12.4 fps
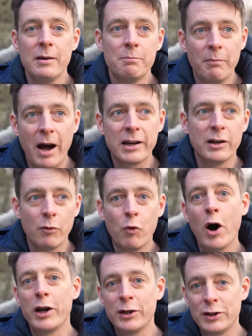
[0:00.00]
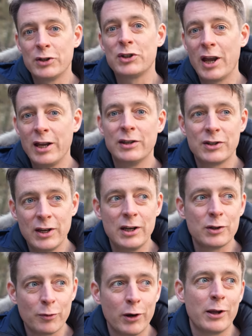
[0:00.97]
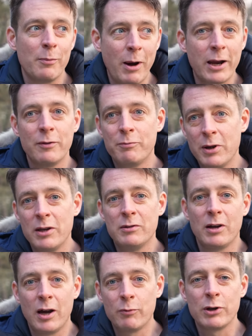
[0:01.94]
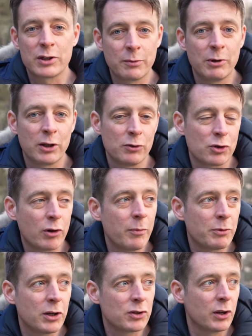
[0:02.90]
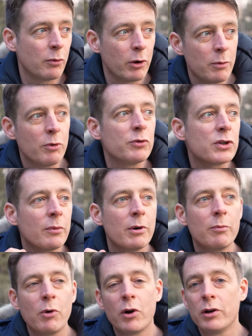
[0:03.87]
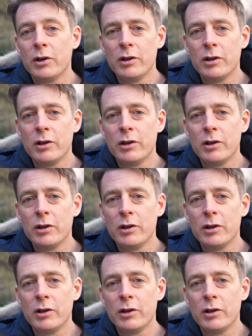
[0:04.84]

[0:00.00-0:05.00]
might have wanted to stay in the cities where they might have been at risk of being conscripted, so they would have moved somewhere more